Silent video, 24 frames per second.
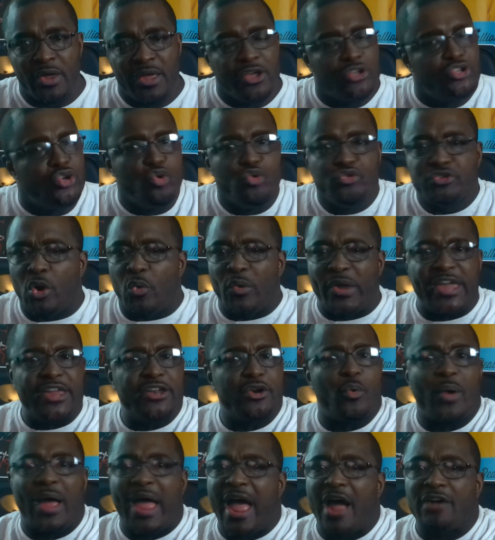You know he
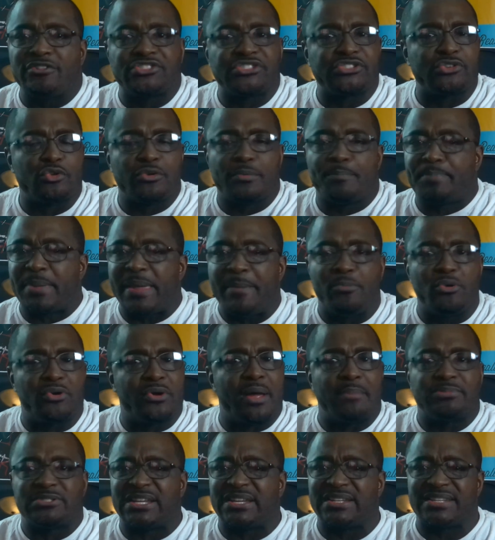don't have certain people
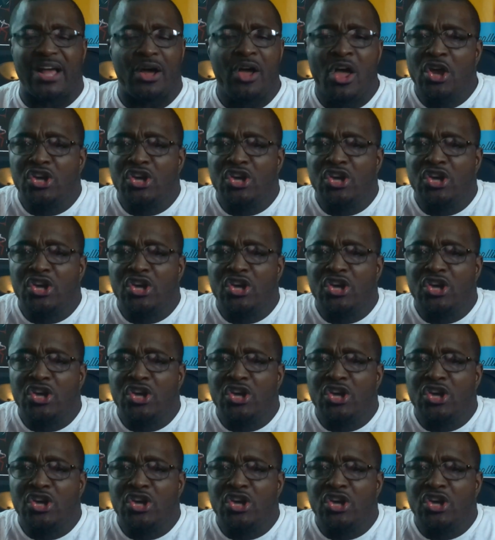come to his house.